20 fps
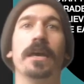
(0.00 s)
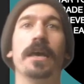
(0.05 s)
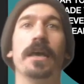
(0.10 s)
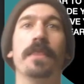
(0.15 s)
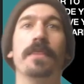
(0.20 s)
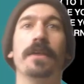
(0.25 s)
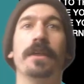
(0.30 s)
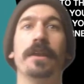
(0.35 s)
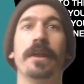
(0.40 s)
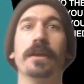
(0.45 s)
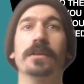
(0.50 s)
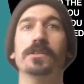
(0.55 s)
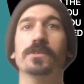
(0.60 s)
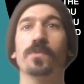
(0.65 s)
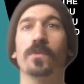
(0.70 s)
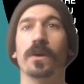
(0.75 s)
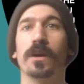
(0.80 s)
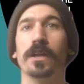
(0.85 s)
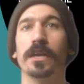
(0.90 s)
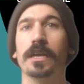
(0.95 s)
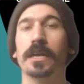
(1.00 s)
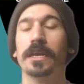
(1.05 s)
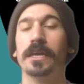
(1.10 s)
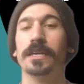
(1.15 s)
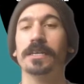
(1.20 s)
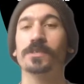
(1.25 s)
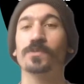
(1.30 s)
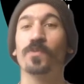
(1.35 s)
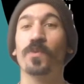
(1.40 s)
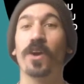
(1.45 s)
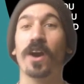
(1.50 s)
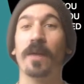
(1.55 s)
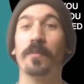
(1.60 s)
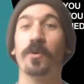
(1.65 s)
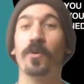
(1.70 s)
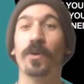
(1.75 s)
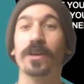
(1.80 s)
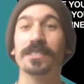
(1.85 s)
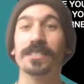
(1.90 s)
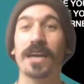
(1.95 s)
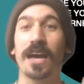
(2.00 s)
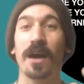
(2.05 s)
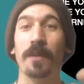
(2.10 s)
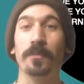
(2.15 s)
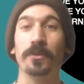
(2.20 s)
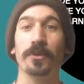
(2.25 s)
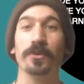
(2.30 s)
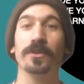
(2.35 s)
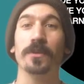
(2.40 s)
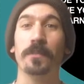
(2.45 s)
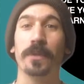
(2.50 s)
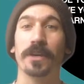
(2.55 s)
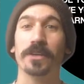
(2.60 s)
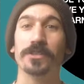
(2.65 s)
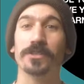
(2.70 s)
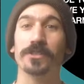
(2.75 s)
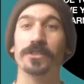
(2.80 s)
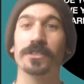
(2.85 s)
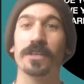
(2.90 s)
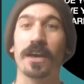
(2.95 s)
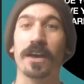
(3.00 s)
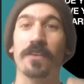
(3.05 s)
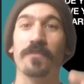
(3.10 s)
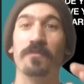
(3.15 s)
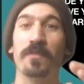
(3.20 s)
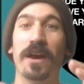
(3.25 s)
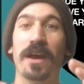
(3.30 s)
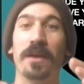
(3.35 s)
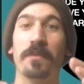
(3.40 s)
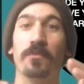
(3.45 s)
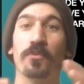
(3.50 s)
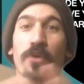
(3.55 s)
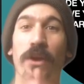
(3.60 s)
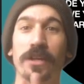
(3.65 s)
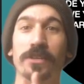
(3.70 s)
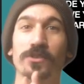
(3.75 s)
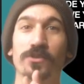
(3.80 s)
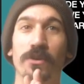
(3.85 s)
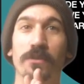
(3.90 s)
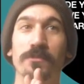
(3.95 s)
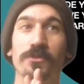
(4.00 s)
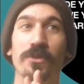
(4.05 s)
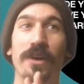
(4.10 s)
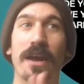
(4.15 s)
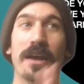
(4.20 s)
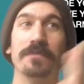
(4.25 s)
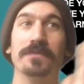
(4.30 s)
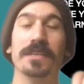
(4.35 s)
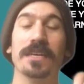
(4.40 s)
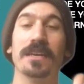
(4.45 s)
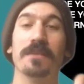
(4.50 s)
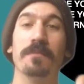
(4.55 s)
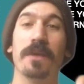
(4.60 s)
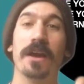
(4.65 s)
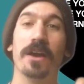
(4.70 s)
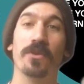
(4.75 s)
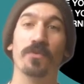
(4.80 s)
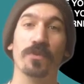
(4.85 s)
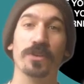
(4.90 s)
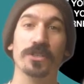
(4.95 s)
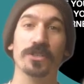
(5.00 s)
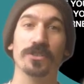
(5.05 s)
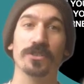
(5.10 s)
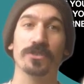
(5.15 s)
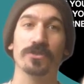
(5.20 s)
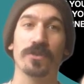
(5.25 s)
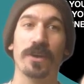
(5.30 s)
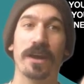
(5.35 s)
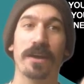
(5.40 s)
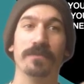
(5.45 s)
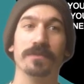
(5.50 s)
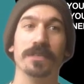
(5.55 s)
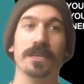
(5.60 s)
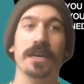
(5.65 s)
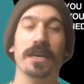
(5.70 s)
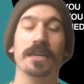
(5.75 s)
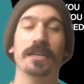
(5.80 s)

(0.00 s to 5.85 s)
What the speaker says: The next one is where I'm going to upload the pictures of my brainstorm draft and my original draft.